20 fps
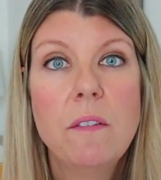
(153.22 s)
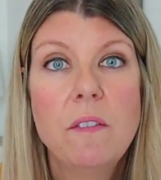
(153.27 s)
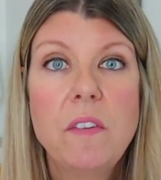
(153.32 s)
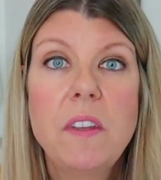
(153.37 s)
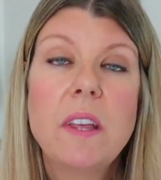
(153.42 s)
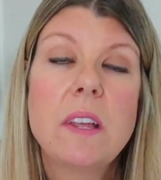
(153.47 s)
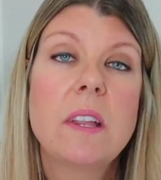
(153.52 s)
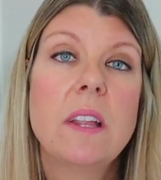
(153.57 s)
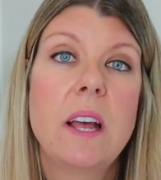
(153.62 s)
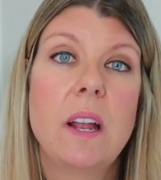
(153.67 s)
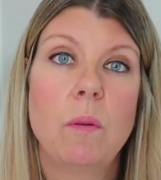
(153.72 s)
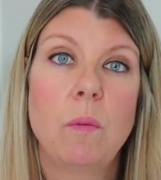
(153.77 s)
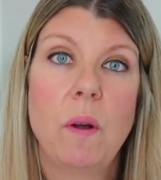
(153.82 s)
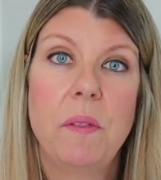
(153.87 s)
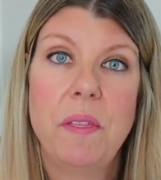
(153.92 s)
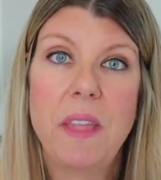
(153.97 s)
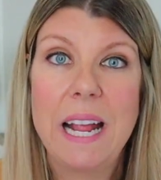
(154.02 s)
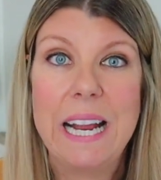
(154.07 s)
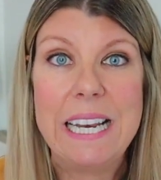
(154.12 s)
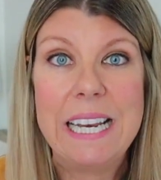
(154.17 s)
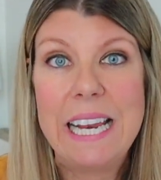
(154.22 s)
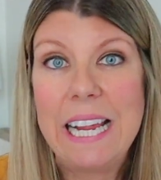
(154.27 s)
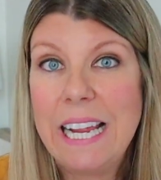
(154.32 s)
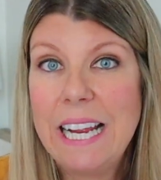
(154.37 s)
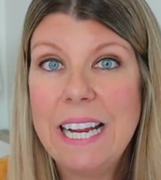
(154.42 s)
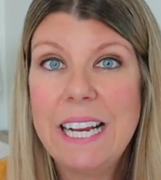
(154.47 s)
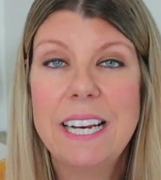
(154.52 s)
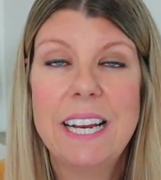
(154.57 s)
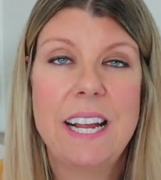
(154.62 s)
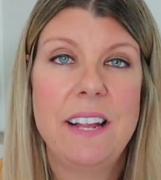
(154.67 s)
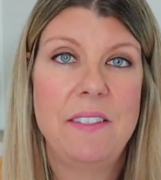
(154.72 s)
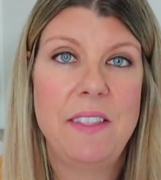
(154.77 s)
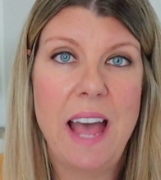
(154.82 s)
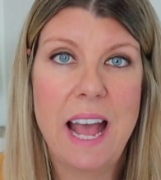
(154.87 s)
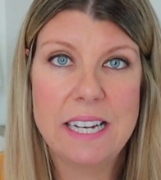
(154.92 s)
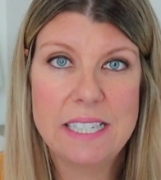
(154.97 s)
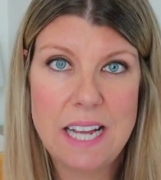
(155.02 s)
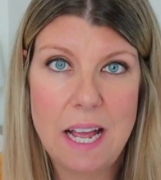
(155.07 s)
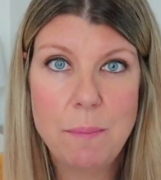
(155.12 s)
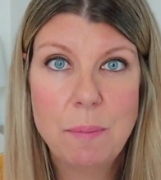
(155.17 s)
feel and what they need and
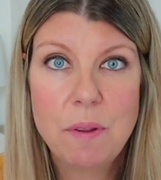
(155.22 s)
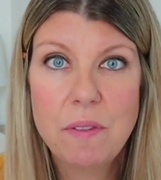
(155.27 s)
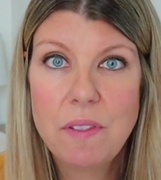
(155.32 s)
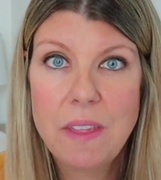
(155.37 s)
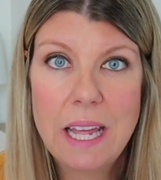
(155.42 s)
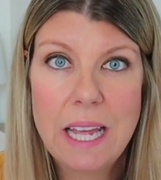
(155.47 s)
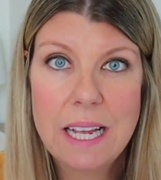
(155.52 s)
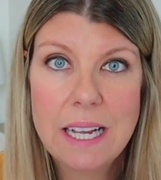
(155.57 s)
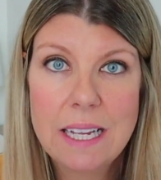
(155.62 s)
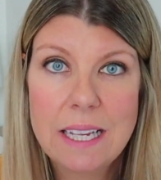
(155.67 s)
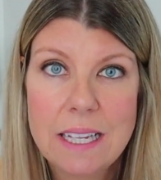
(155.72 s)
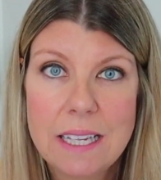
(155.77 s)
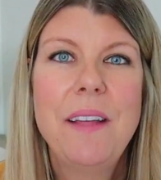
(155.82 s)
that type of thing.